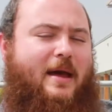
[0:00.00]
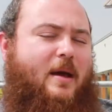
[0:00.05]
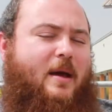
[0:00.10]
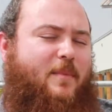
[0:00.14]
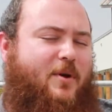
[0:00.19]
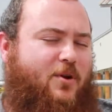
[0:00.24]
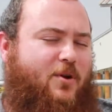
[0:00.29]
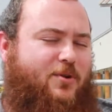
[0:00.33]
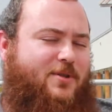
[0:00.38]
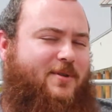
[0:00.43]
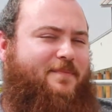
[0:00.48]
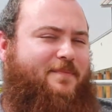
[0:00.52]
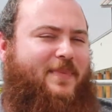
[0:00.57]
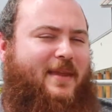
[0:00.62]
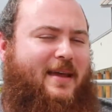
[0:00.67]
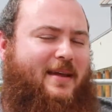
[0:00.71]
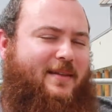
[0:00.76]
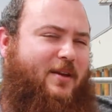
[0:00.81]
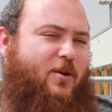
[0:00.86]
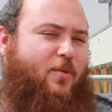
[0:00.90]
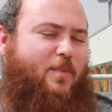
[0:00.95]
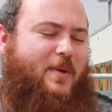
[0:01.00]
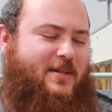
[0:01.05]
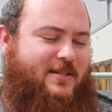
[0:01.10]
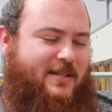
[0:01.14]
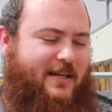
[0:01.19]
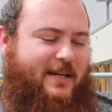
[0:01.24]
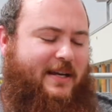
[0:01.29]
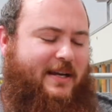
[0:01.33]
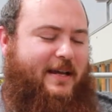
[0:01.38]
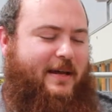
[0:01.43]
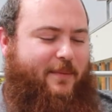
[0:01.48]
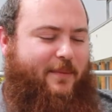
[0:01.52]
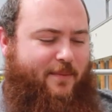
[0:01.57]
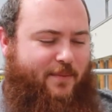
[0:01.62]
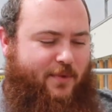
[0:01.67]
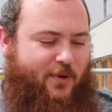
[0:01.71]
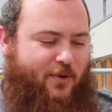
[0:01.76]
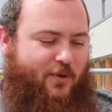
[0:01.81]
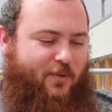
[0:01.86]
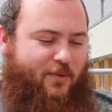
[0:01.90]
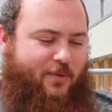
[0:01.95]
because they are basically,
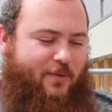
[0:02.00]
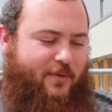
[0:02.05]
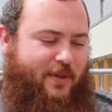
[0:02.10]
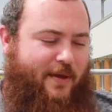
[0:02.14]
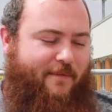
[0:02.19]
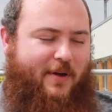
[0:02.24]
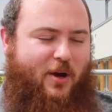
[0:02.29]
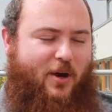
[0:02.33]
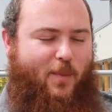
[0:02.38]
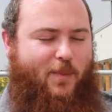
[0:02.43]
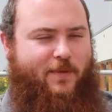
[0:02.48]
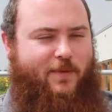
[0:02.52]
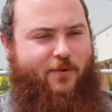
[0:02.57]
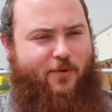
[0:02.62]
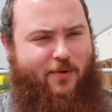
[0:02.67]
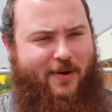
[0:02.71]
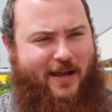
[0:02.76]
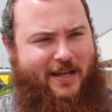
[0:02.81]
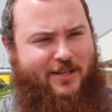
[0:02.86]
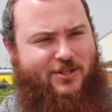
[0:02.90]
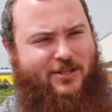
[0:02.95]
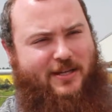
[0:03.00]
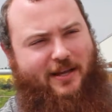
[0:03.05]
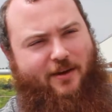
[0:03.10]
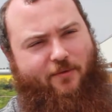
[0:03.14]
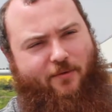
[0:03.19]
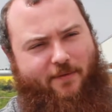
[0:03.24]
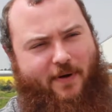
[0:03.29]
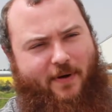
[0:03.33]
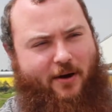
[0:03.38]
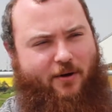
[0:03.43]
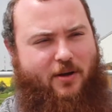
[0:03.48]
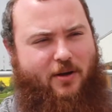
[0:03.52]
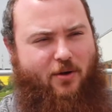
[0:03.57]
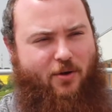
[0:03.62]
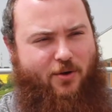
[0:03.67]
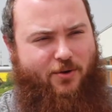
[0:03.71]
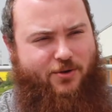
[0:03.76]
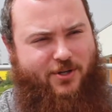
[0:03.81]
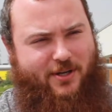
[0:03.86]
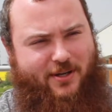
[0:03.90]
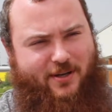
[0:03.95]
you know, developed for dating of
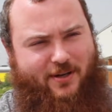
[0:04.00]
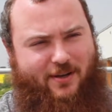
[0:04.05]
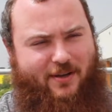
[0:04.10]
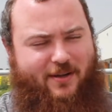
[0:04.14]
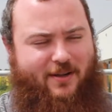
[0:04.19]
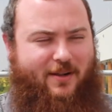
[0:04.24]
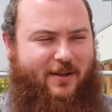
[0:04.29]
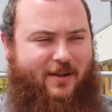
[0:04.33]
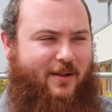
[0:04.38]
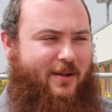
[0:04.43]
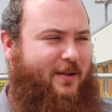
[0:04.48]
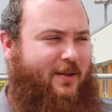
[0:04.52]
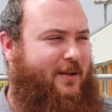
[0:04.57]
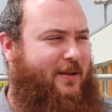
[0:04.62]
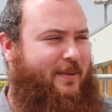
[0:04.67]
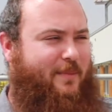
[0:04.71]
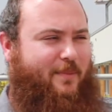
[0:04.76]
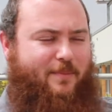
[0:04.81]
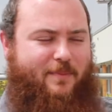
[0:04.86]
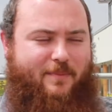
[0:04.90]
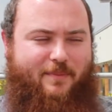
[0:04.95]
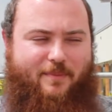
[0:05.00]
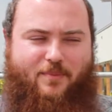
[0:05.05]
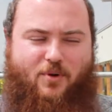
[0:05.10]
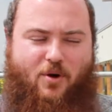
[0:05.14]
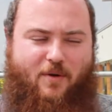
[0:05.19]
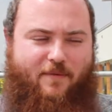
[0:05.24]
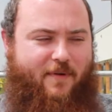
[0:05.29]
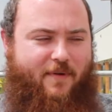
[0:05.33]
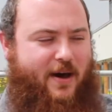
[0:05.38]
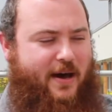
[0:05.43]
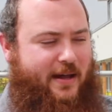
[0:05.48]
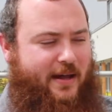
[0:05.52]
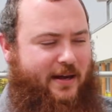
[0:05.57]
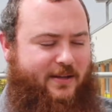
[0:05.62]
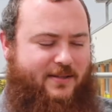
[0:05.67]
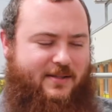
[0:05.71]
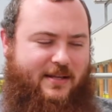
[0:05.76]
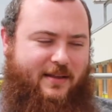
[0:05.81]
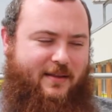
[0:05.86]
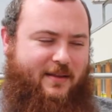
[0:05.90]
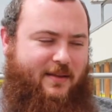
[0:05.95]
archaeological
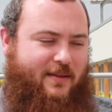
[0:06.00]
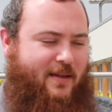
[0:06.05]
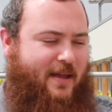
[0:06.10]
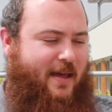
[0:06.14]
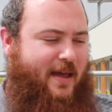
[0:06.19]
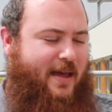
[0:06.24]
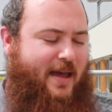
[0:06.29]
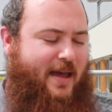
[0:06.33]
profiles and